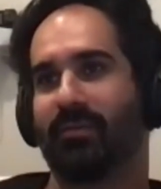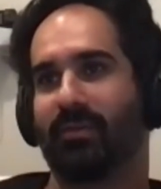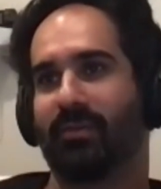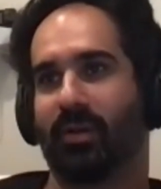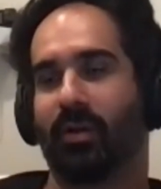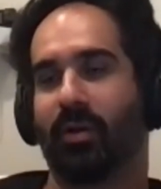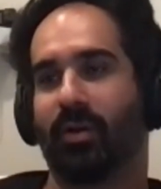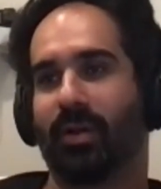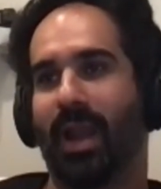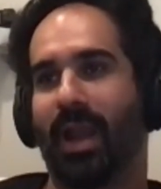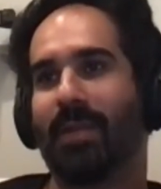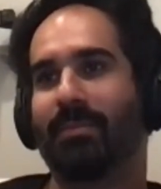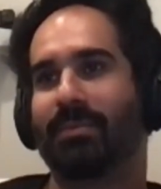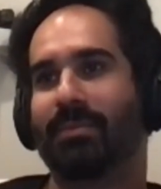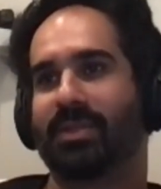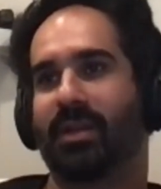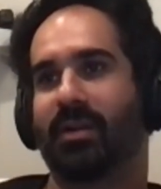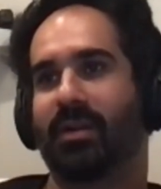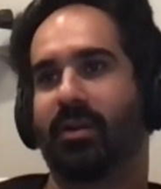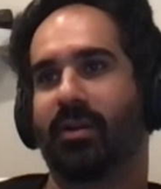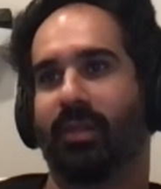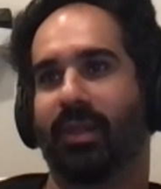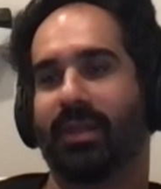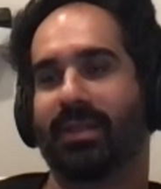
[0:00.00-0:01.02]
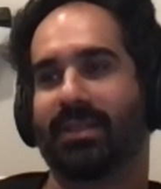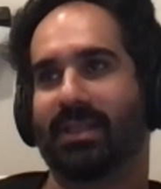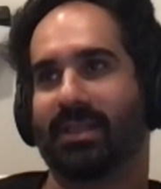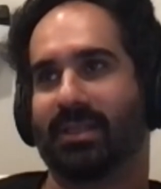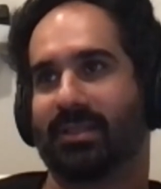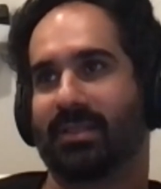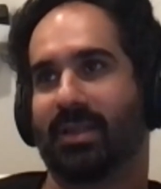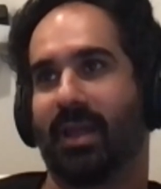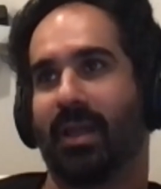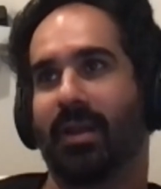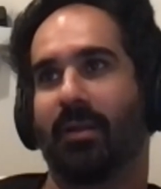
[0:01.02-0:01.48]
of your or 90% of your list
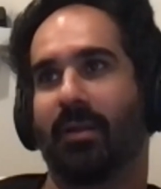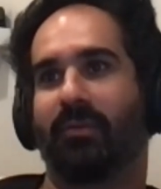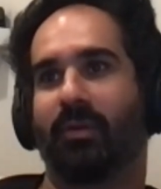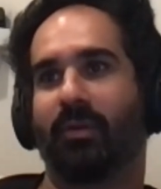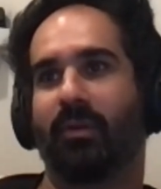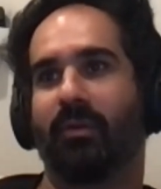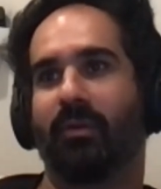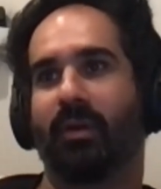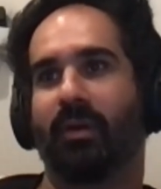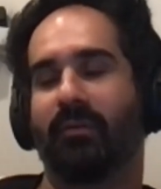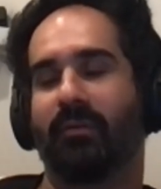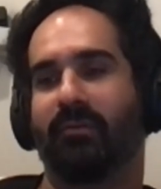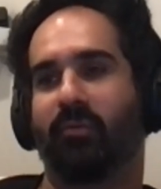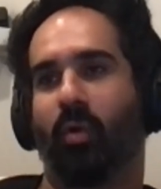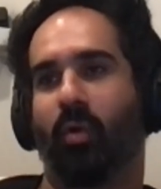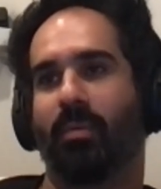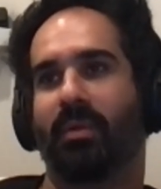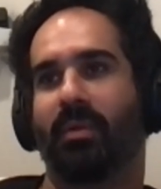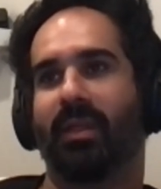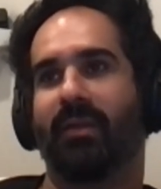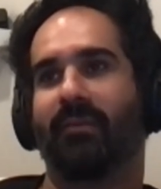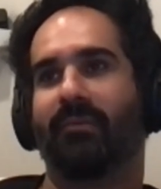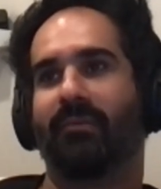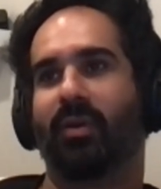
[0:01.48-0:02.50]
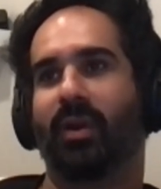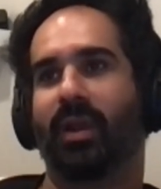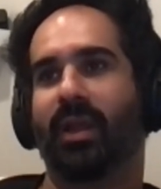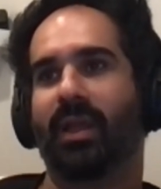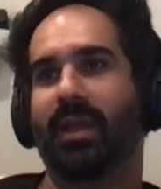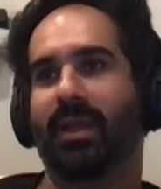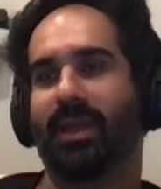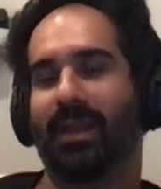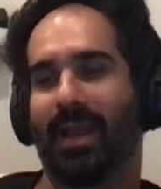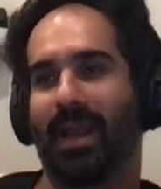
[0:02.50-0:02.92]
is signed up for informed delivery,